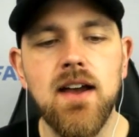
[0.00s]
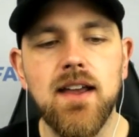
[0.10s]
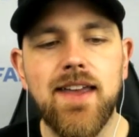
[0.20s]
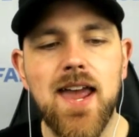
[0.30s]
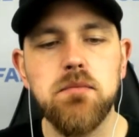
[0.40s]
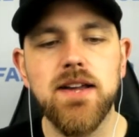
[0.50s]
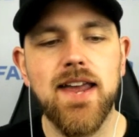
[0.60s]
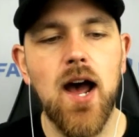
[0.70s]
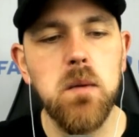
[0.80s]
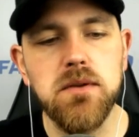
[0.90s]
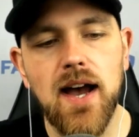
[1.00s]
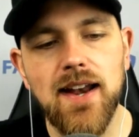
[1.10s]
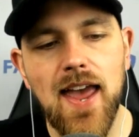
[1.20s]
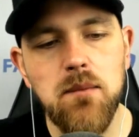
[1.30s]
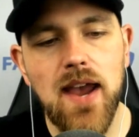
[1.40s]
Gambling helpline
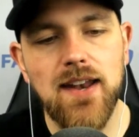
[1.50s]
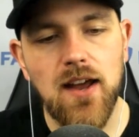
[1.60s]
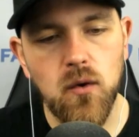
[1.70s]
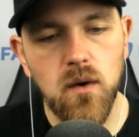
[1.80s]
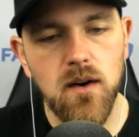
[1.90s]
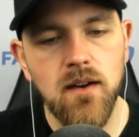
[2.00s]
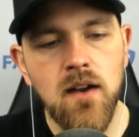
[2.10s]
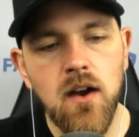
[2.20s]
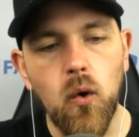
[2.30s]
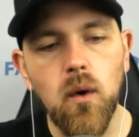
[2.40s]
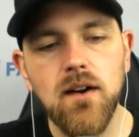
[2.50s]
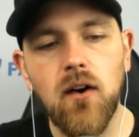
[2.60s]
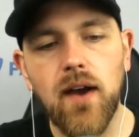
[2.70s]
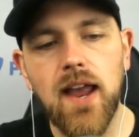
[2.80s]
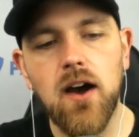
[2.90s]
ma.org or
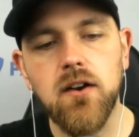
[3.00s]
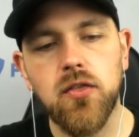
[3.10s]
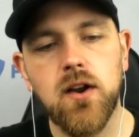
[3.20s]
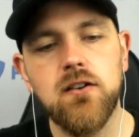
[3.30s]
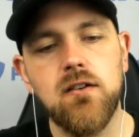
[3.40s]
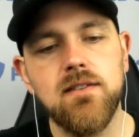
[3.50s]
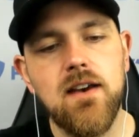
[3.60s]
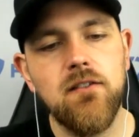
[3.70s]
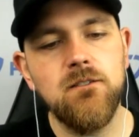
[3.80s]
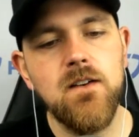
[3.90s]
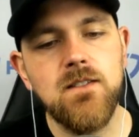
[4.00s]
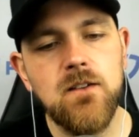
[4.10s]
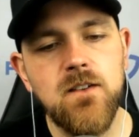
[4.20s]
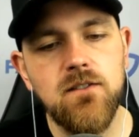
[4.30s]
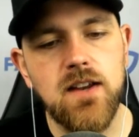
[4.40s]
call 800 327
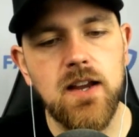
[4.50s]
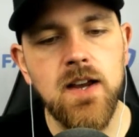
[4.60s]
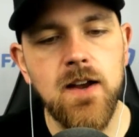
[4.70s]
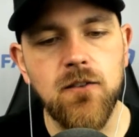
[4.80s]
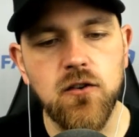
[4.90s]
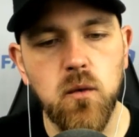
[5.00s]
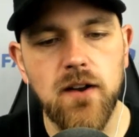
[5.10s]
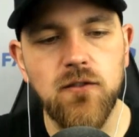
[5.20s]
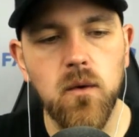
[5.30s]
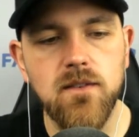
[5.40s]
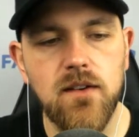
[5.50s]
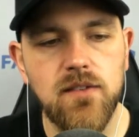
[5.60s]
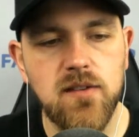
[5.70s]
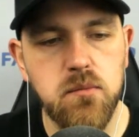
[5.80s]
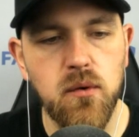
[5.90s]
5050 for 24 7
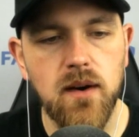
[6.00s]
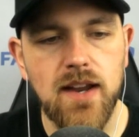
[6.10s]
support.